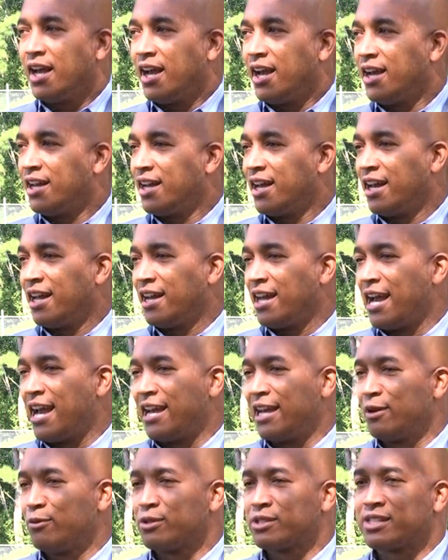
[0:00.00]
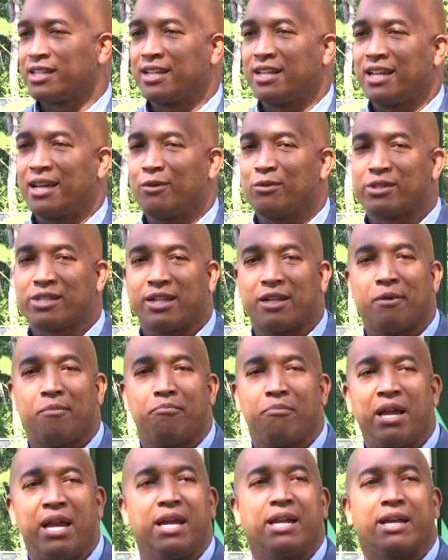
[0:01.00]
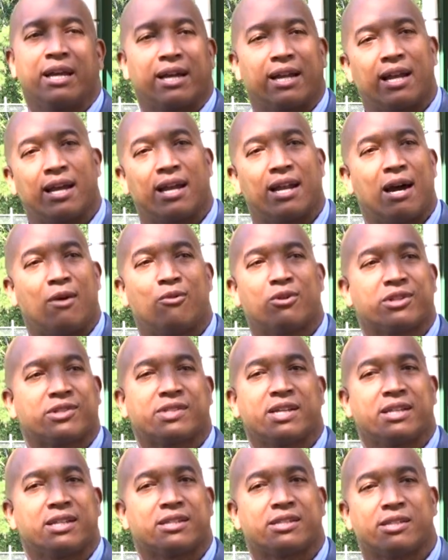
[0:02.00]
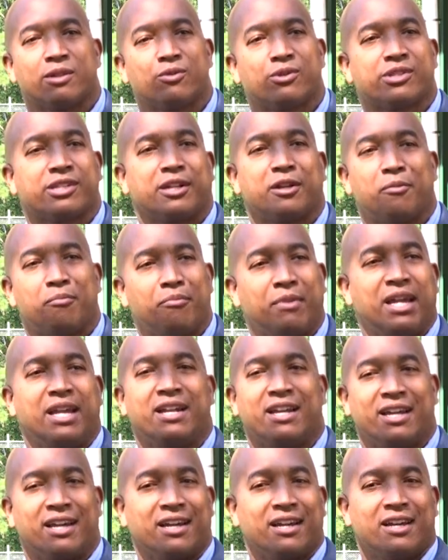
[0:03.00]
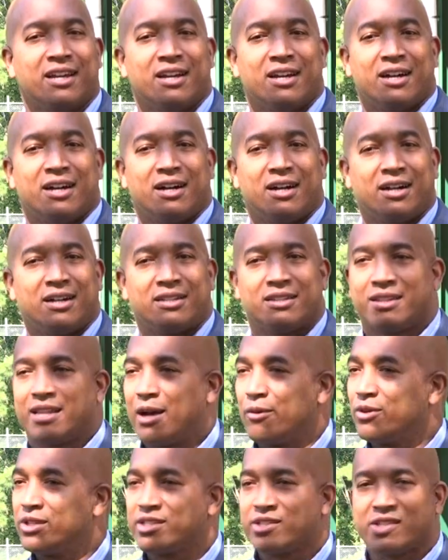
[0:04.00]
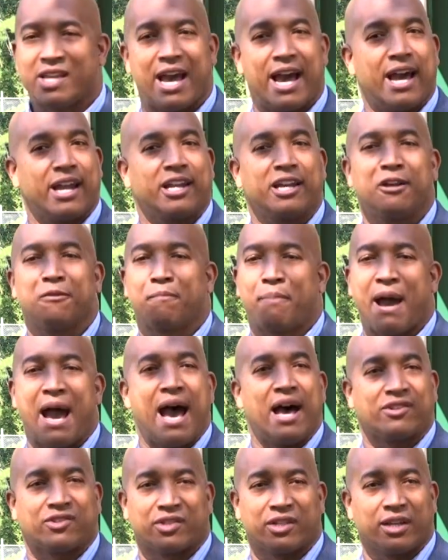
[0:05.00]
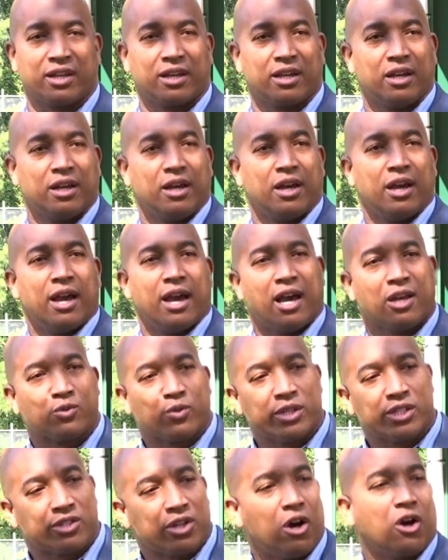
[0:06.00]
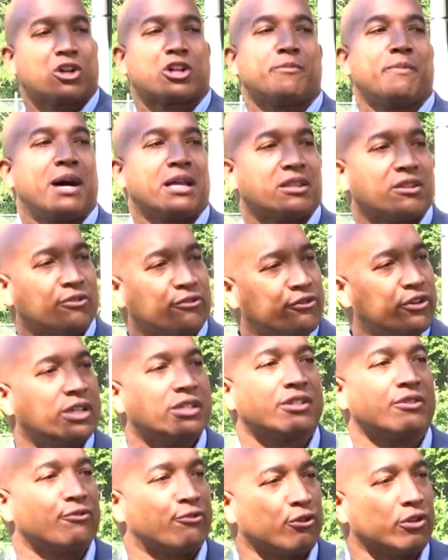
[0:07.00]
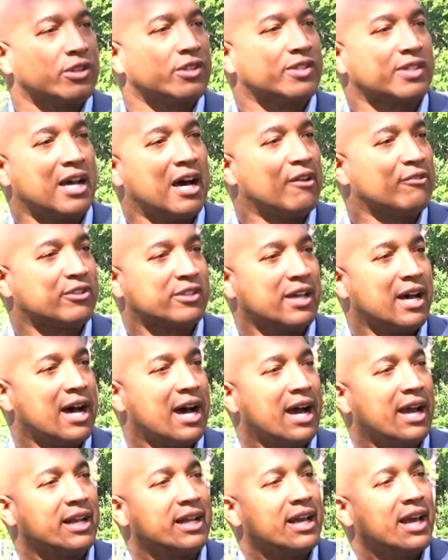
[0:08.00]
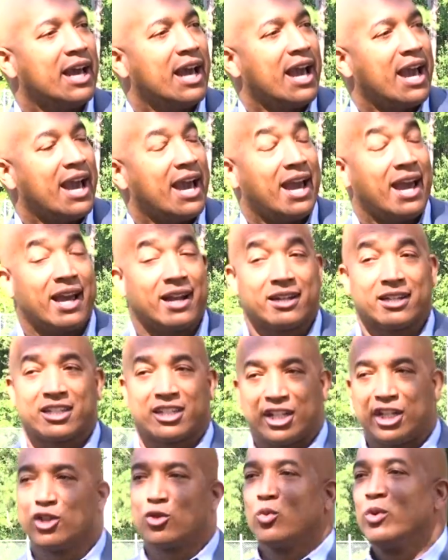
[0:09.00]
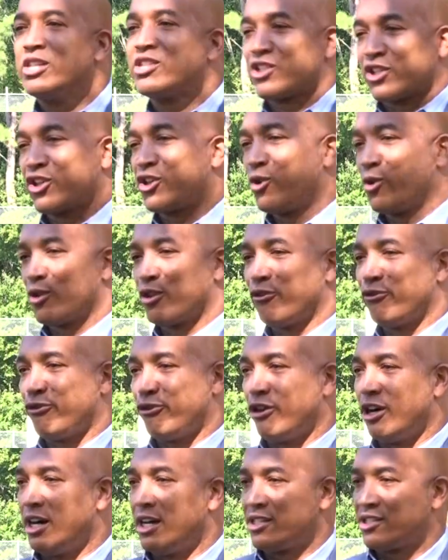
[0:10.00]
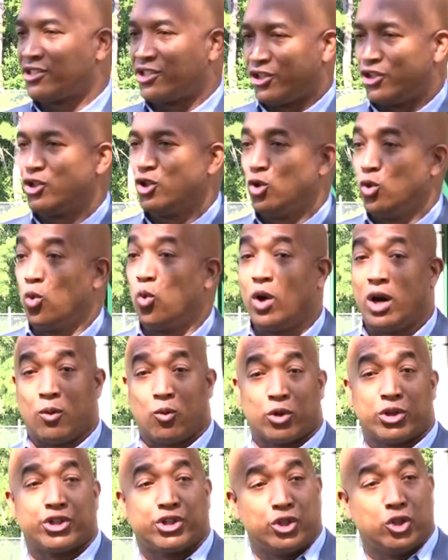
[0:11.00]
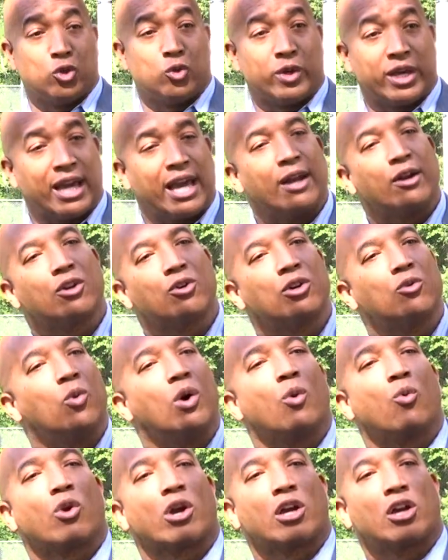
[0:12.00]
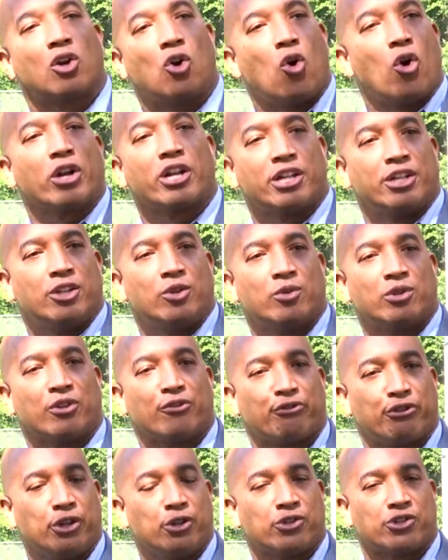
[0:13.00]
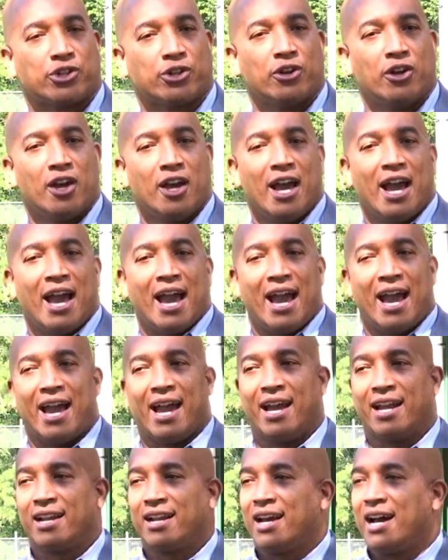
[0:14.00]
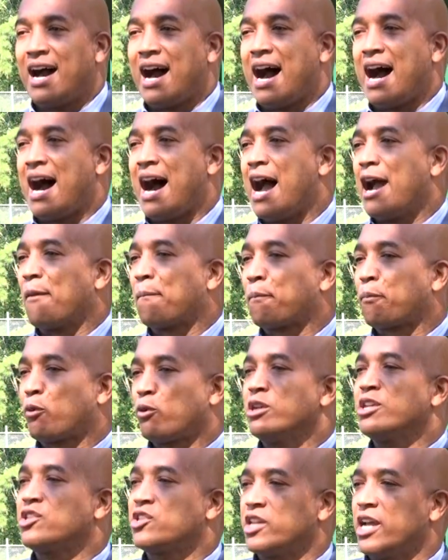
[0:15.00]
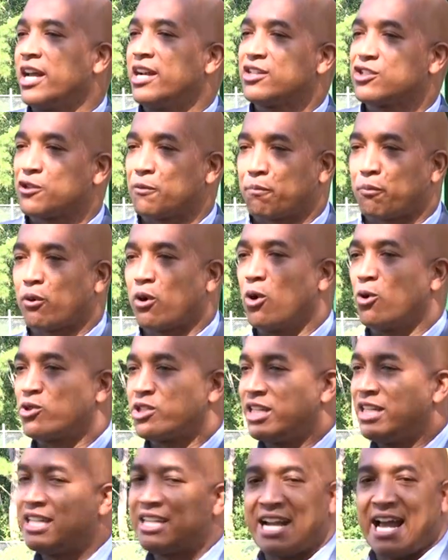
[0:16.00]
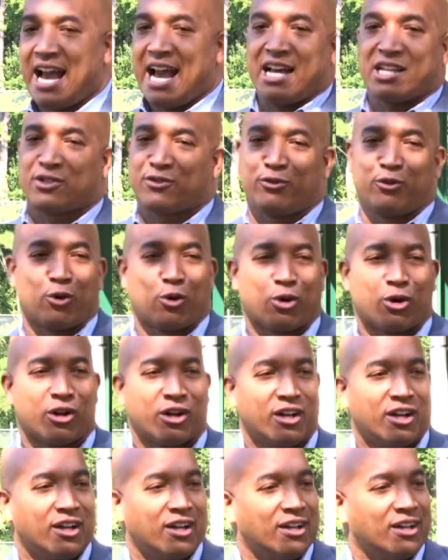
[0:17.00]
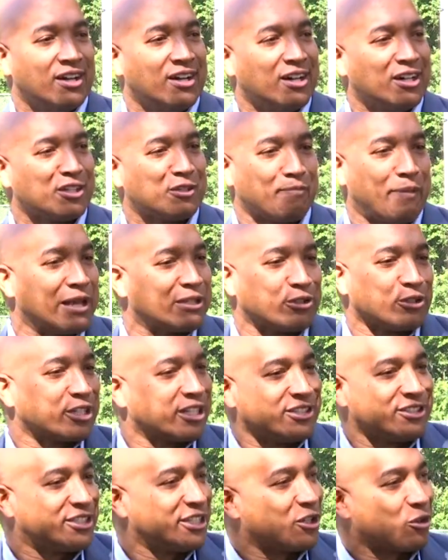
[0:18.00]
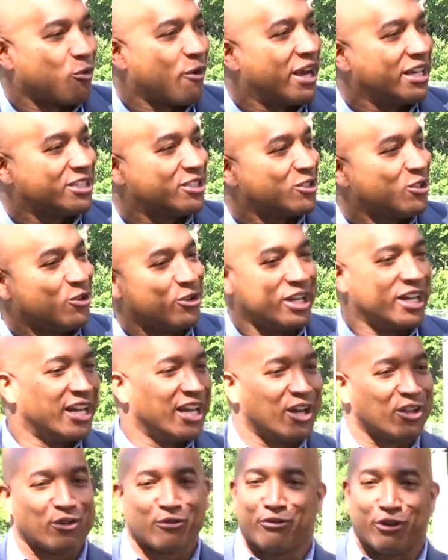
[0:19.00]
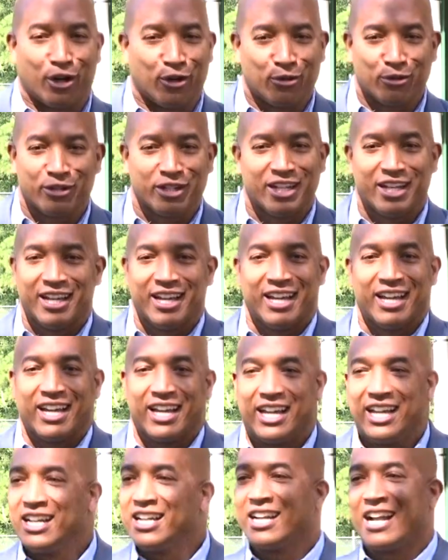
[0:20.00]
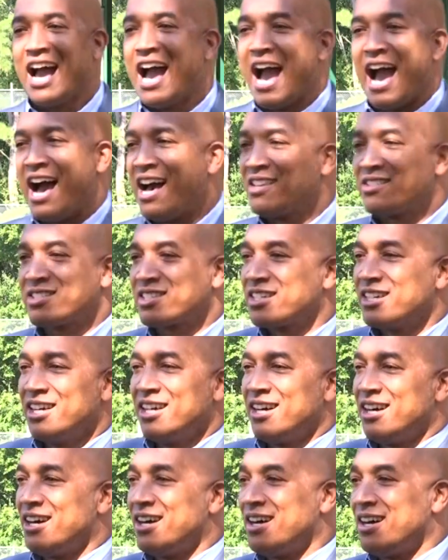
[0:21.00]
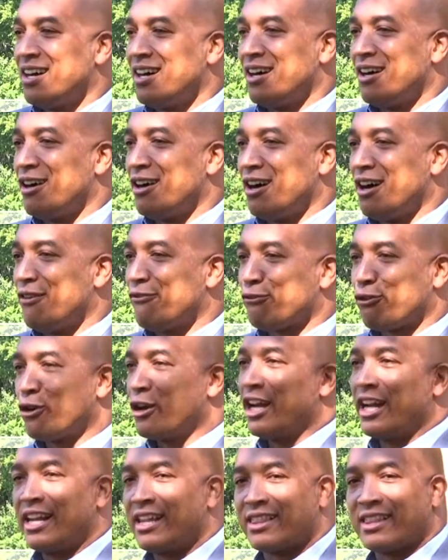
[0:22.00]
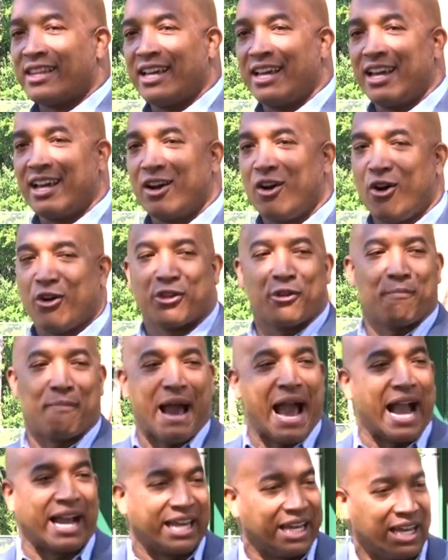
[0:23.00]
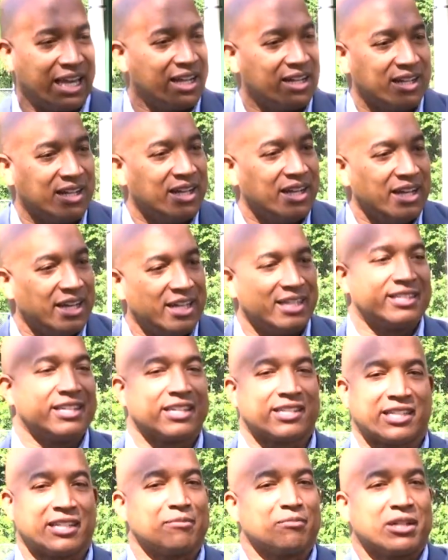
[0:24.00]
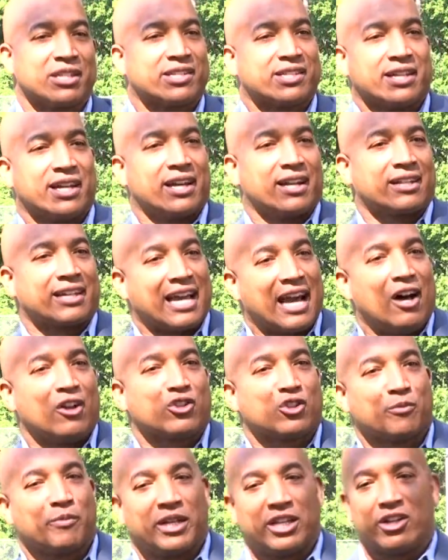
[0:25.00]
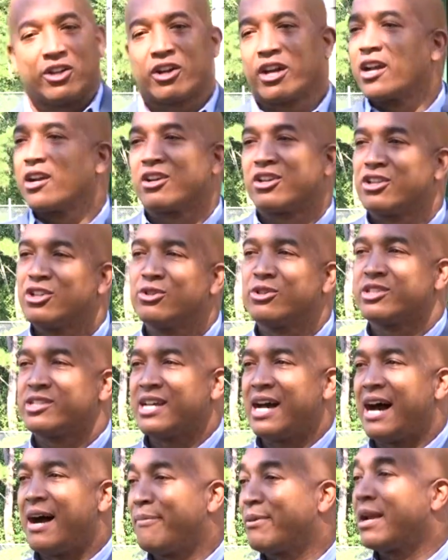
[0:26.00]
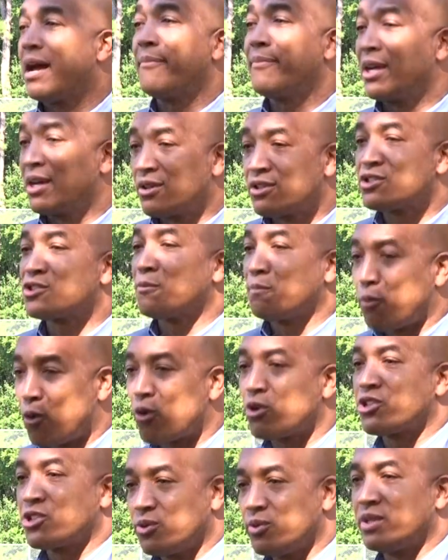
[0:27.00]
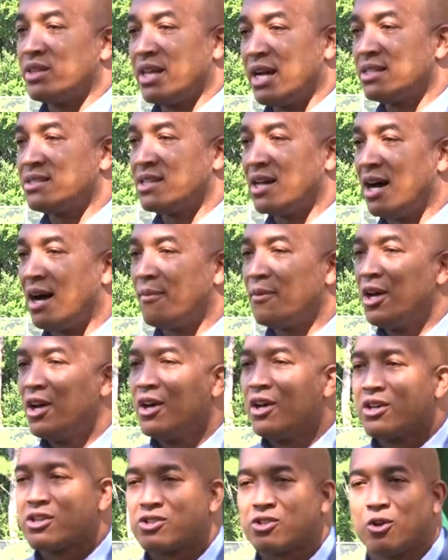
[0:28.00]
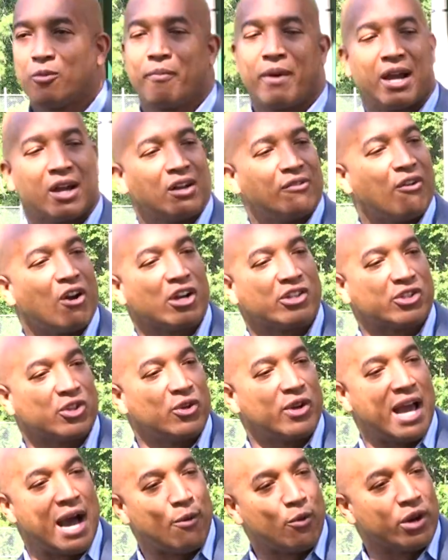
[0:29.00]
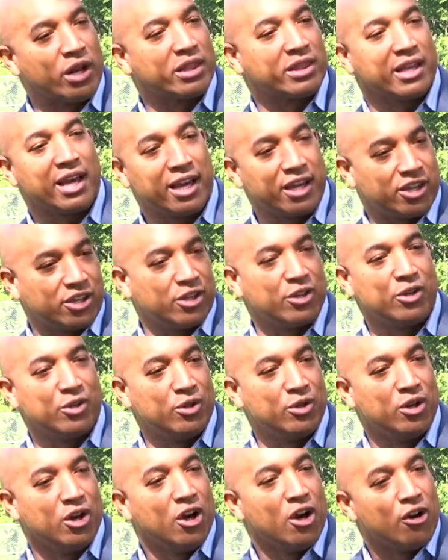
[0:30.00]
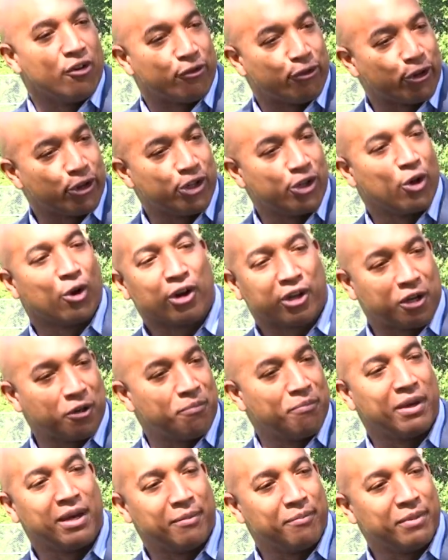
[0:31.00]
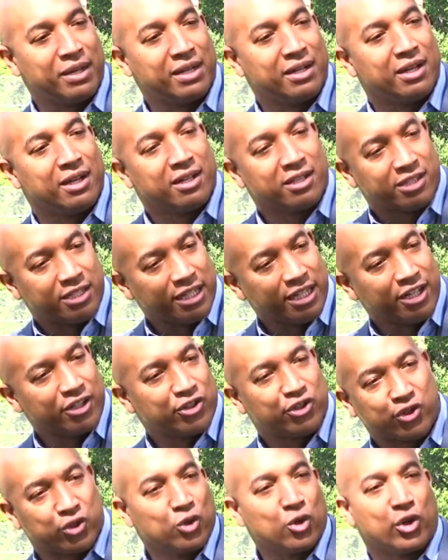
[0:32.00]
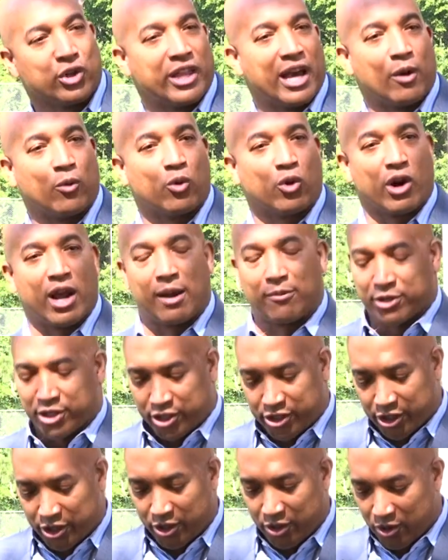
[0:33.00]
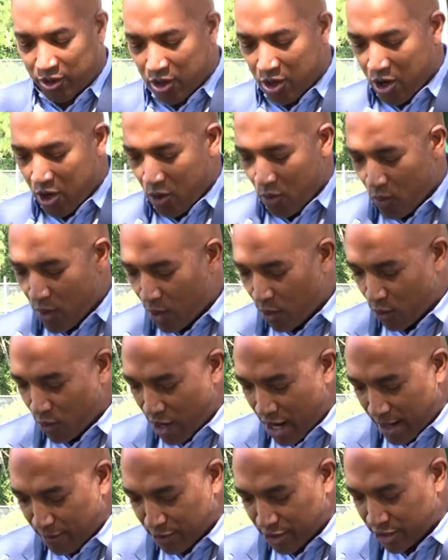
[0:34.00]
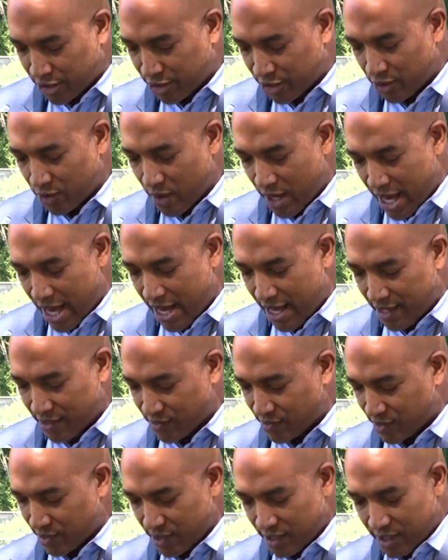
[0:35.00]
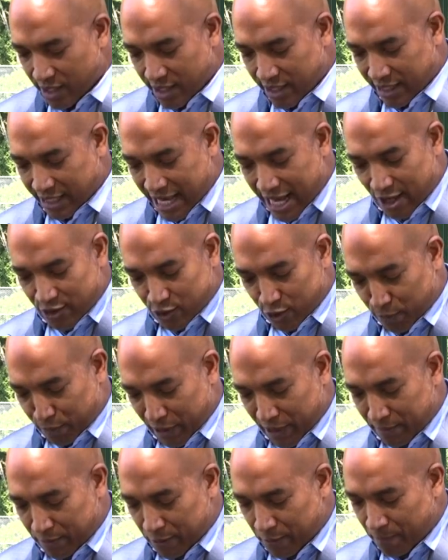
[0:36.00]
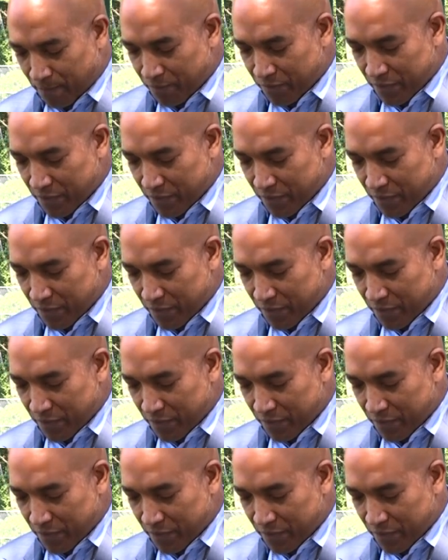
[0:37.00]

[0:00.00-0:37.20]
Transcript: And it was in a meeting, and I want to say this, it was in a meeting that we just had in passing as we talked about the vision for the Southside and could we secure the funds to do what we're doing and what we're going to do in the future. And I appreciate his approach. He didn't ask for special consideration on any other vote. He didn't ask for anything on the back end. He just simply said, Councilman, you're here to do a job, and I'm here to support you in that job. So, Mayor LeVar Stoney, I want to thank you for your commitment to ensure that we're able to do what we're able to do as council people.